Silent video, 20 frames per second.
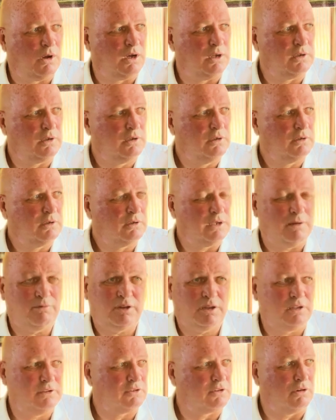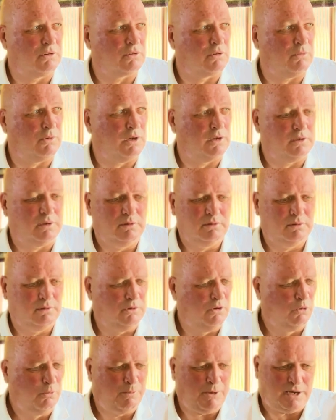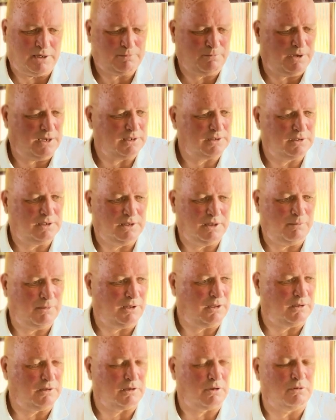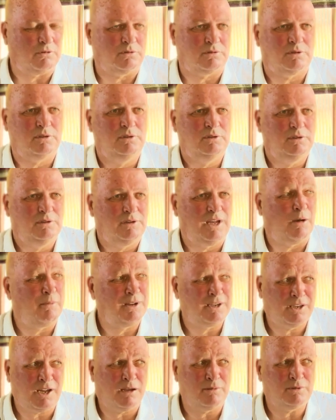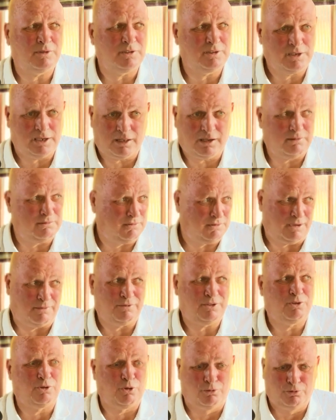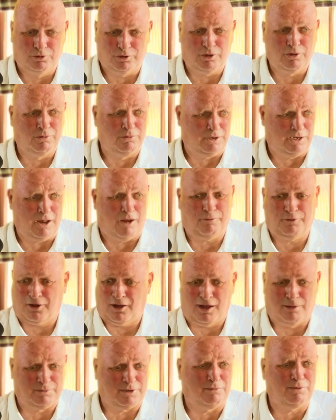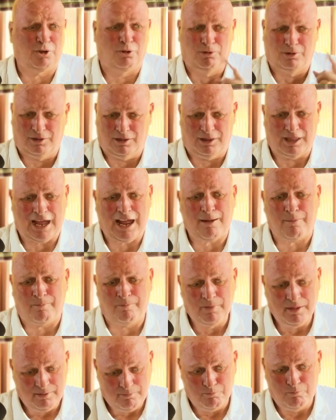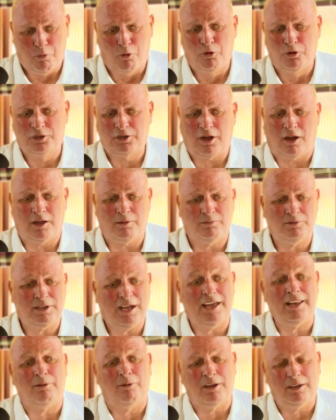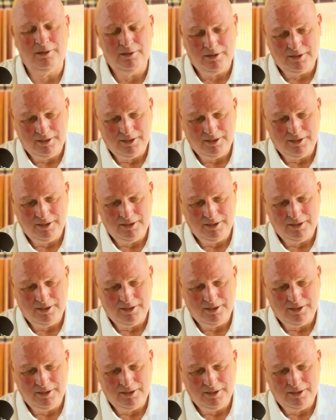wide. Everything's got to go wide. No pass backs in the middle of the goals. How many times did I say that? I've told you enough times. I've told them more times. Anyway,